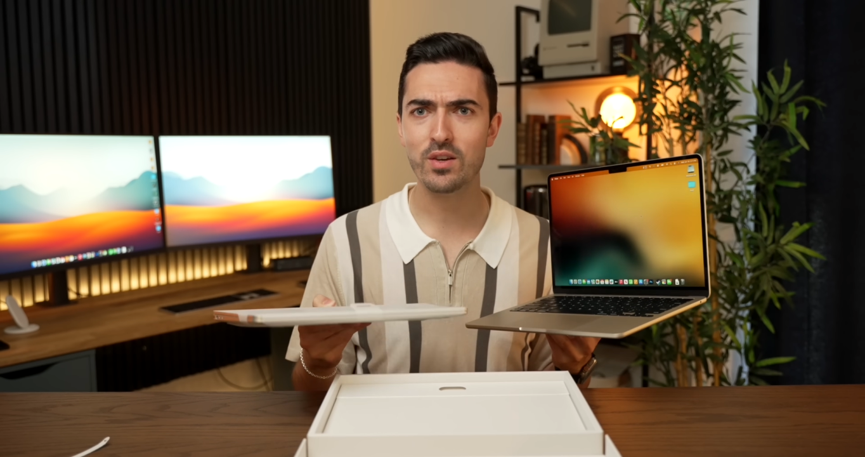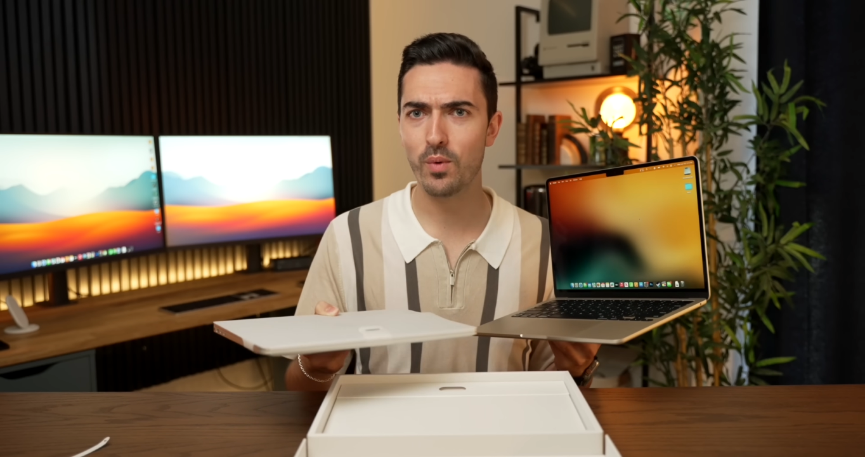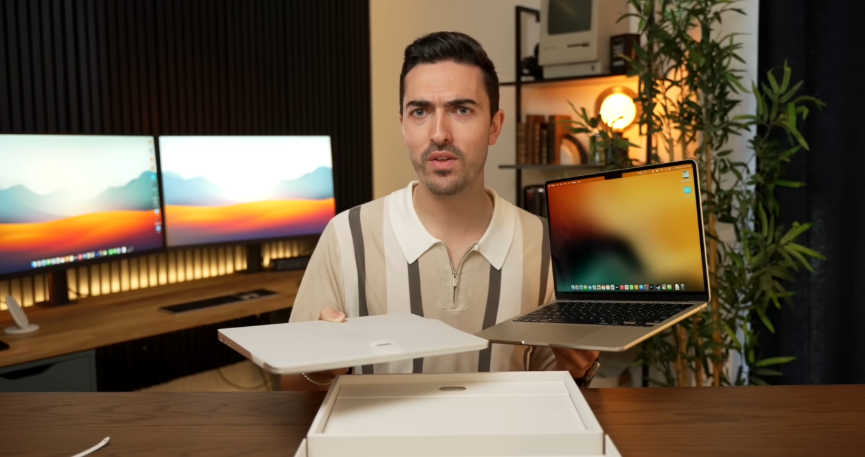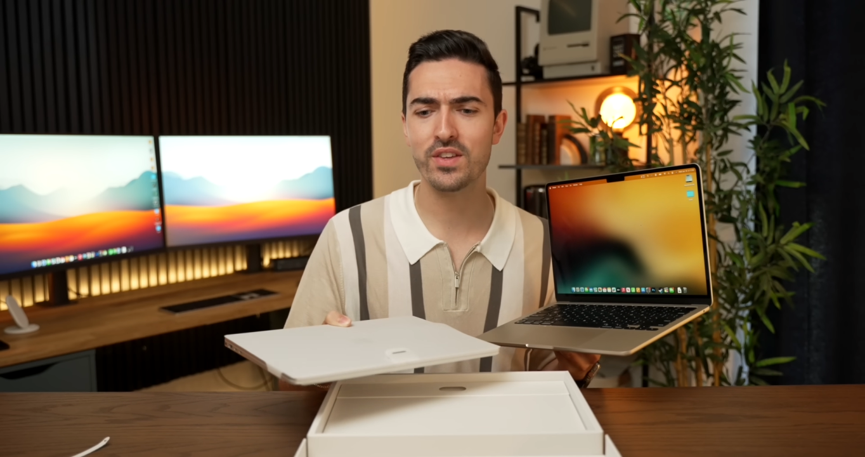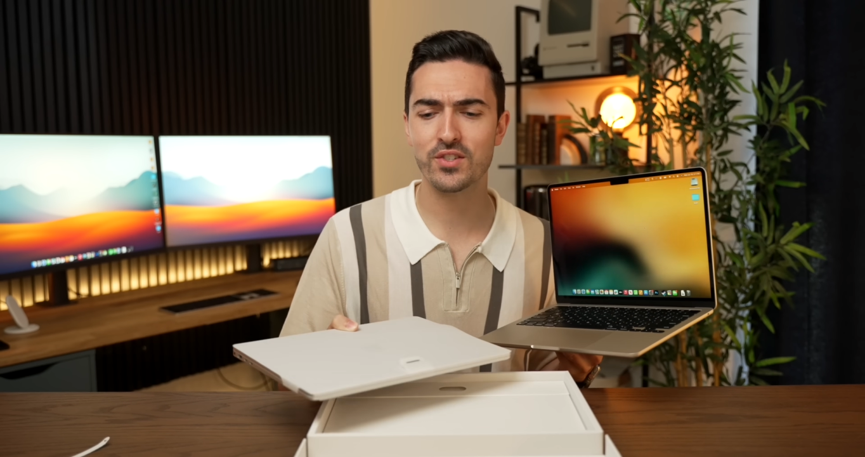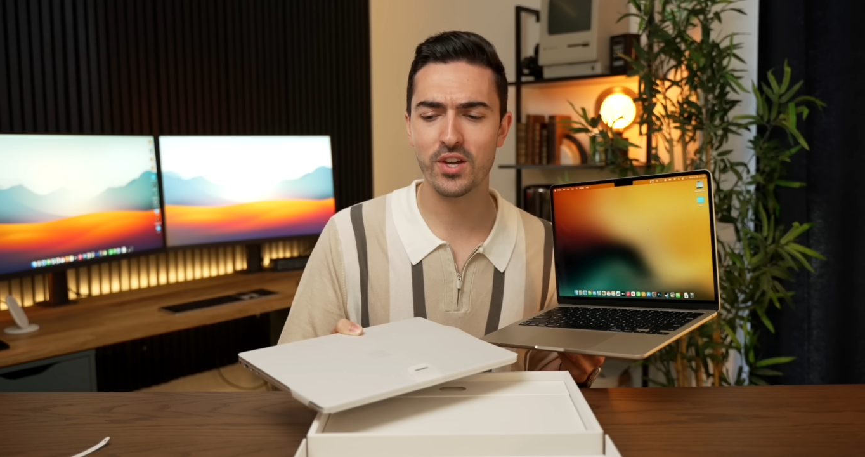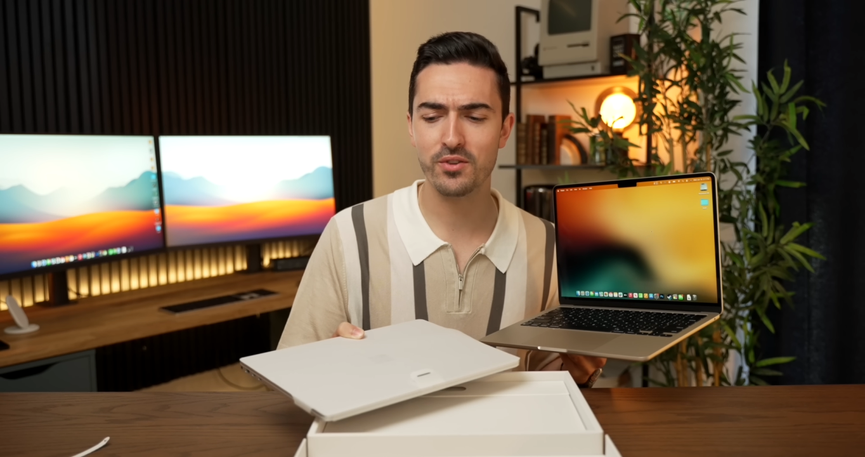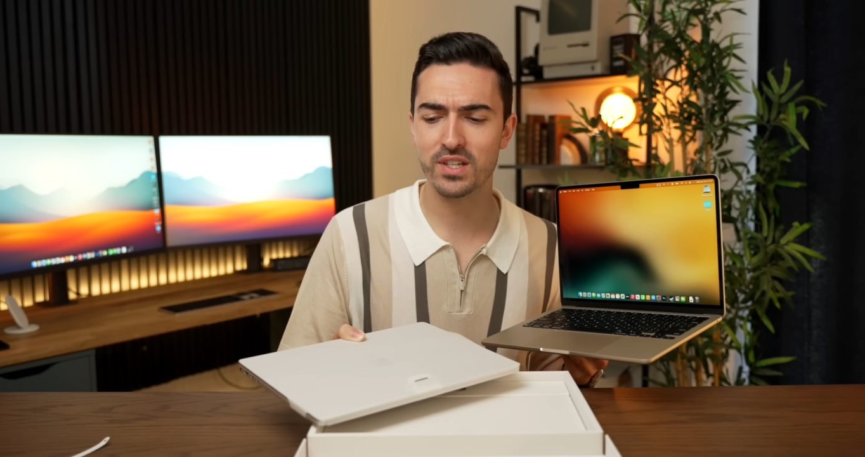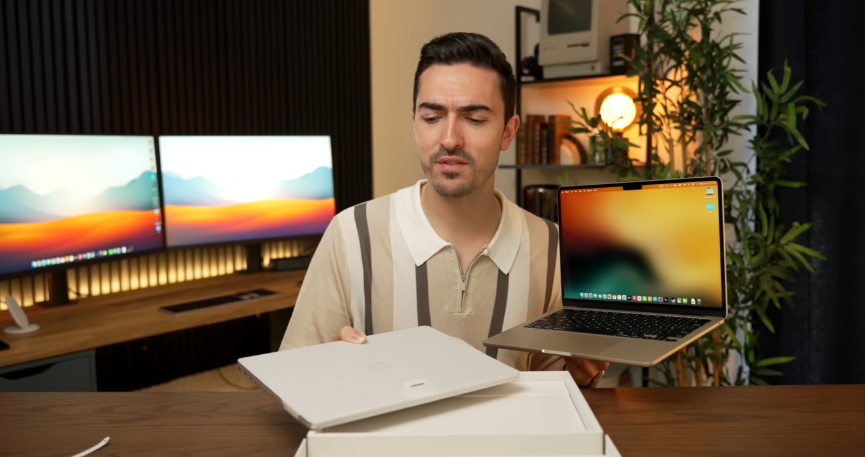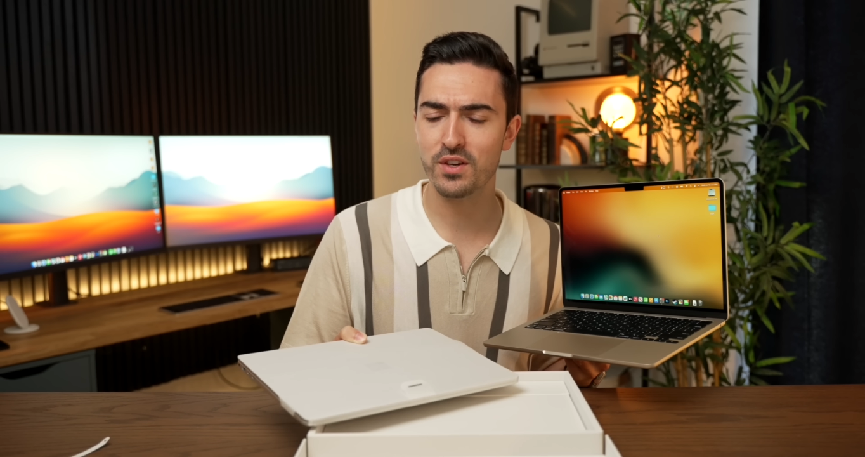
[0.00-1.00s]
where this
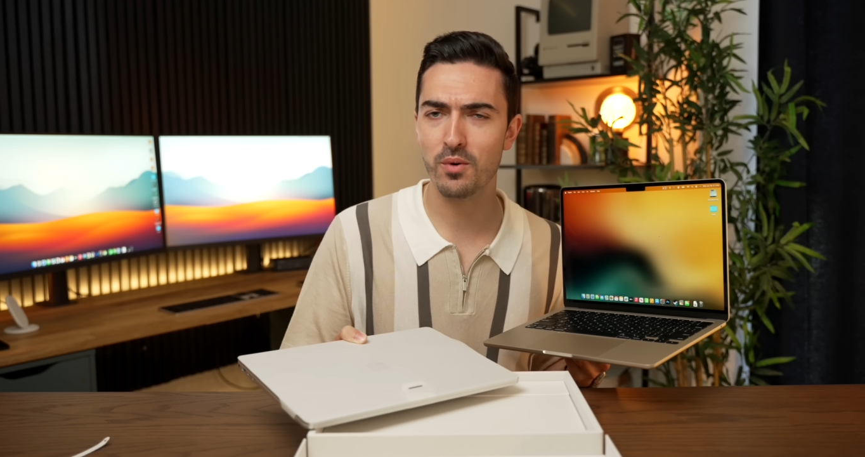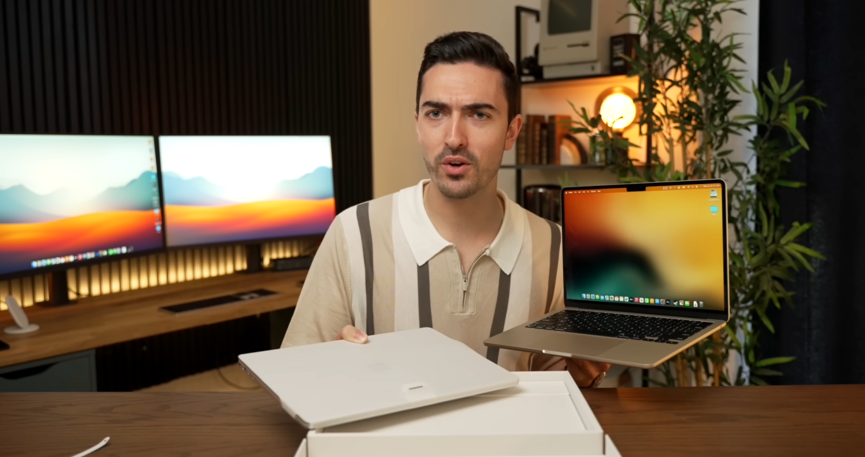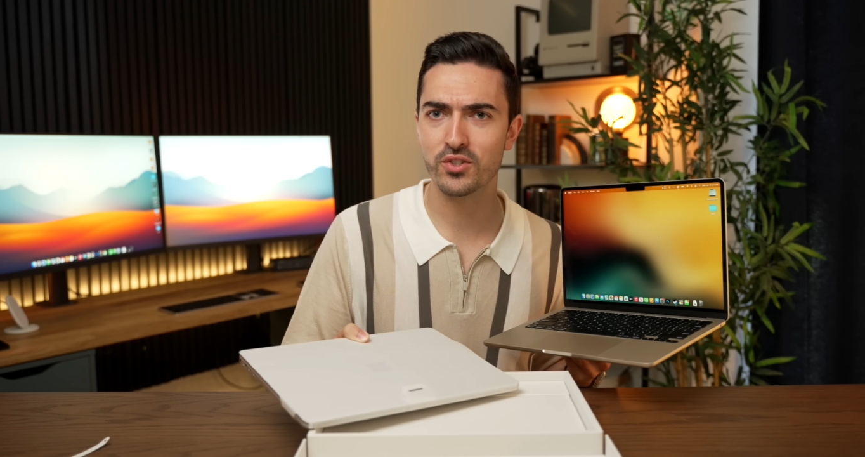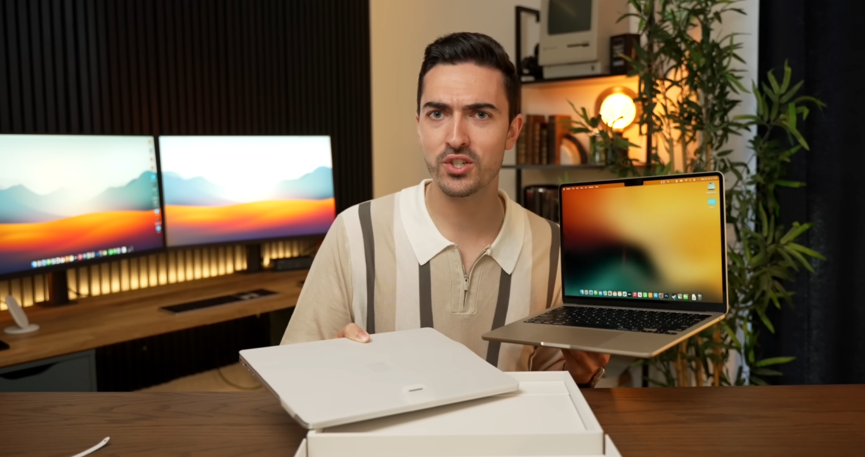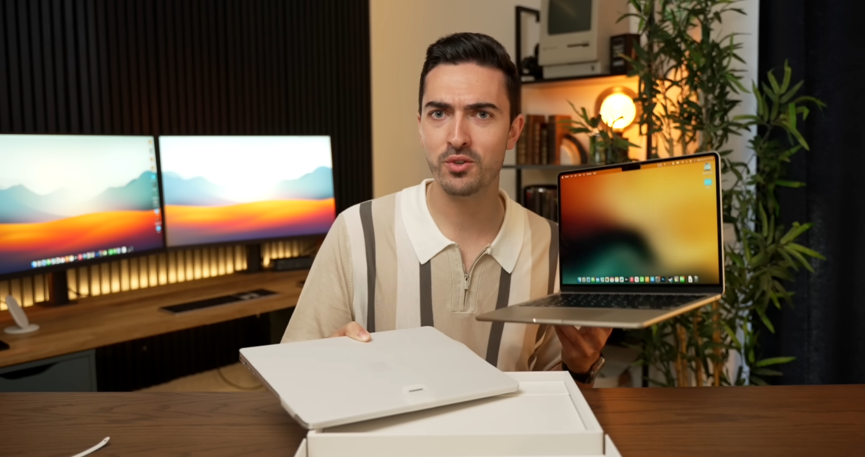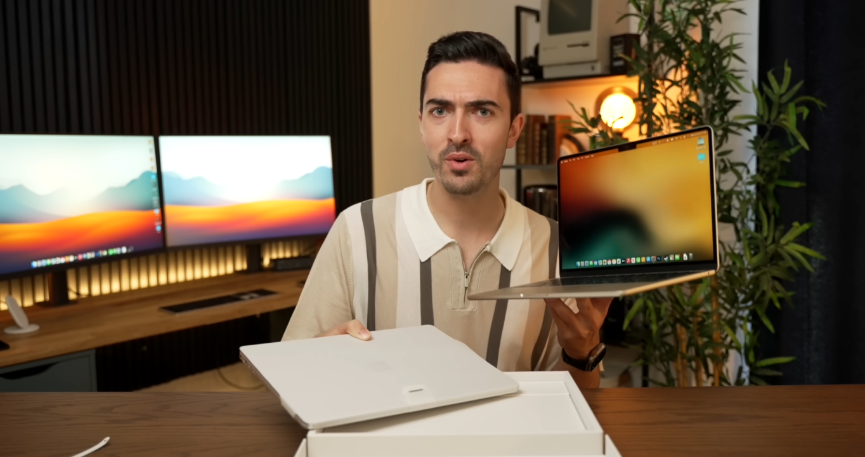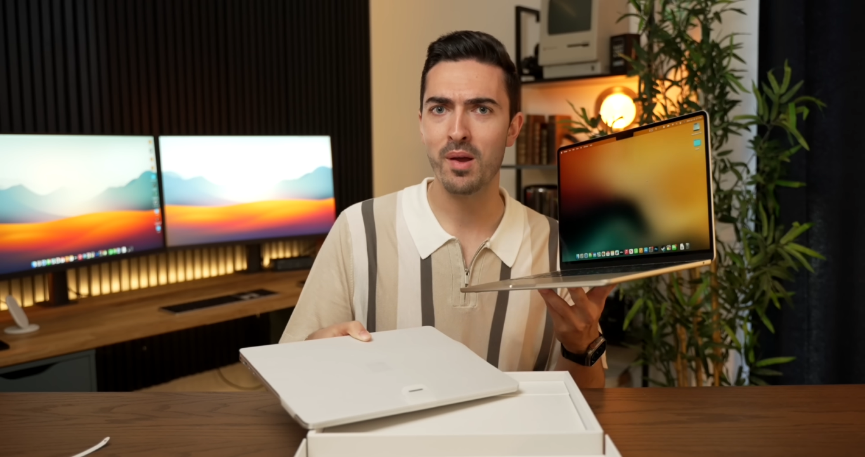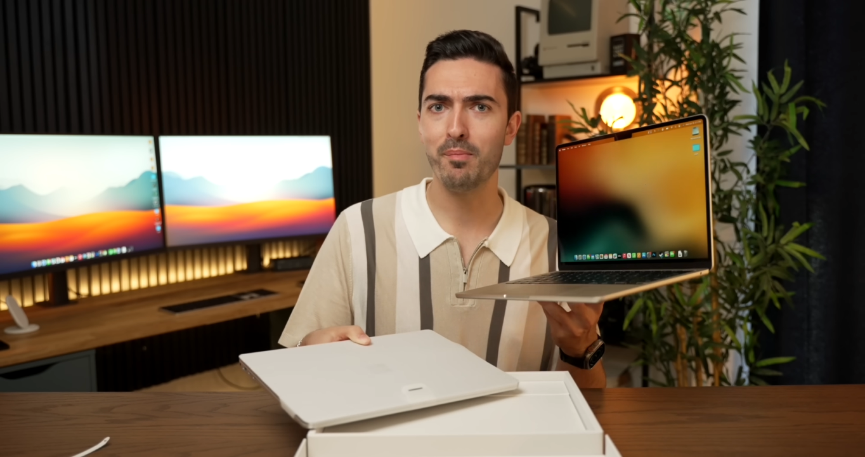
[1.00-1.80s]
goes, and if you are too,